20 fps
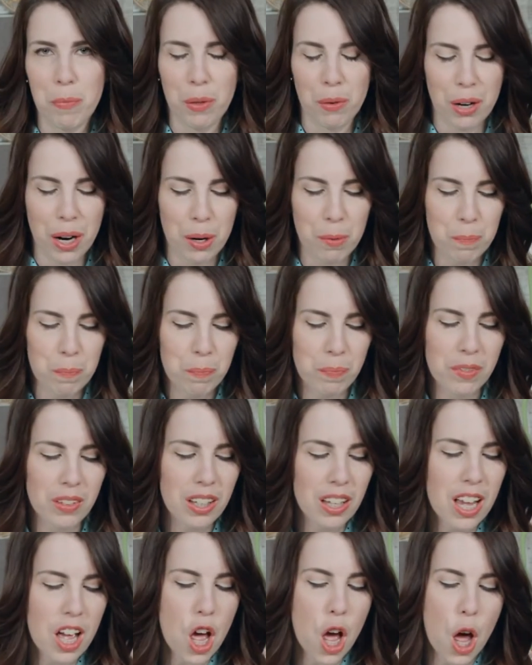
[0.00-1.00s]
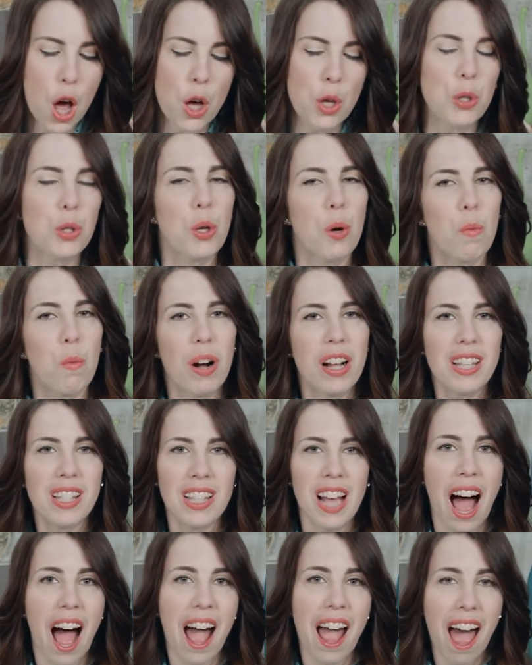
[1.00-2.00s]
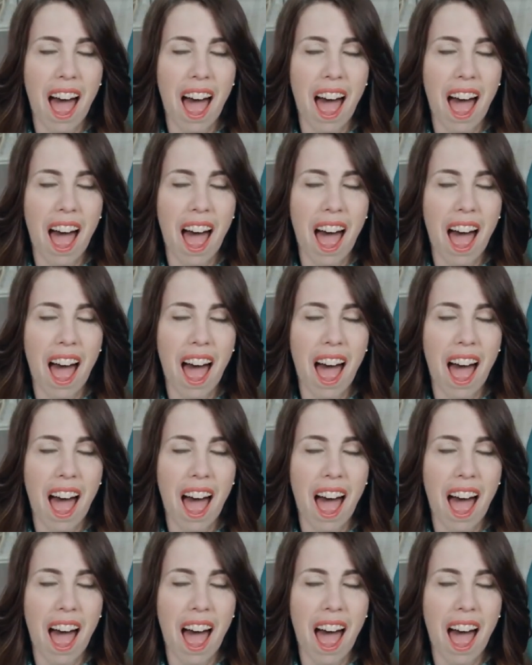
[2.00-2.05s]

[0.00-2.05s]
through. So once I